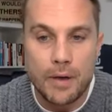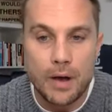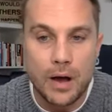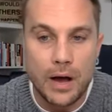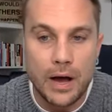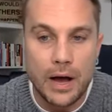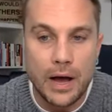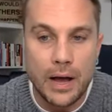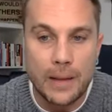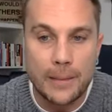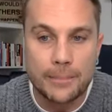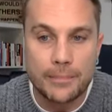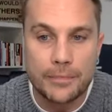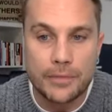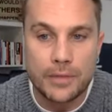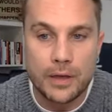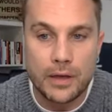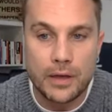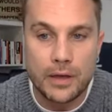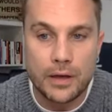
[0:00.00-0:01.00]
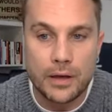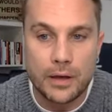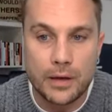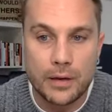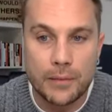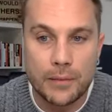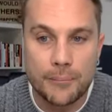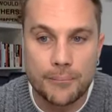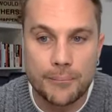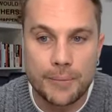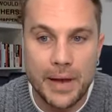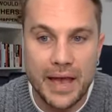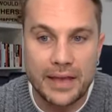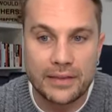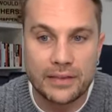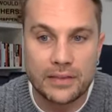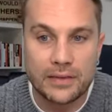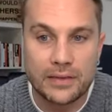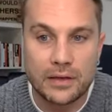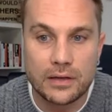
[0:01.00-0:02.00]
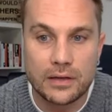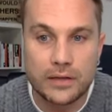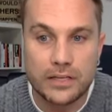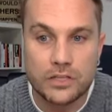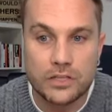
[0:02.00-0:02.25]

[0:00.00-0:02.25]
but in